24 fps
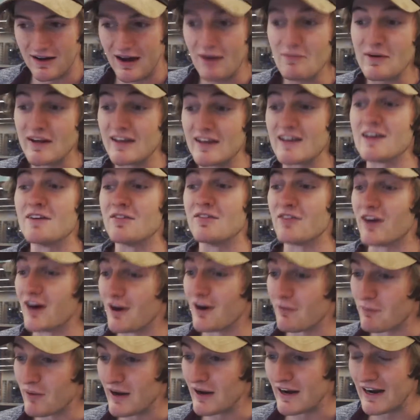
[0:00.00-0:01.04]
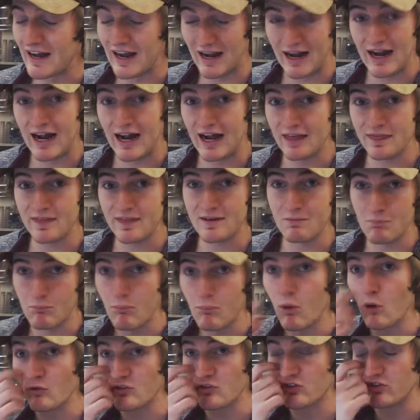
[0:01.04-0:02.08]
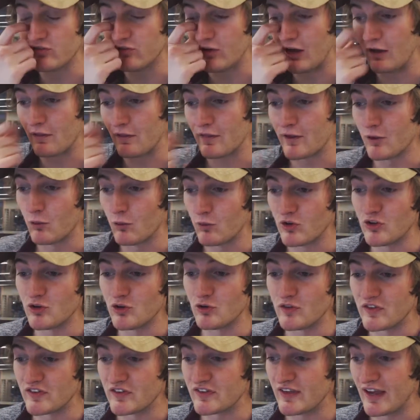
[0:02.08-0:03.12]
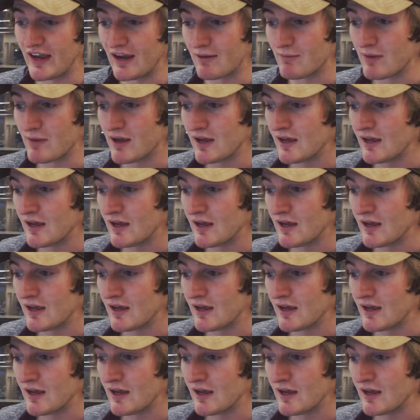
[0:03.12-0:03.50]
gonna give up. And I think most of you out there would do the same.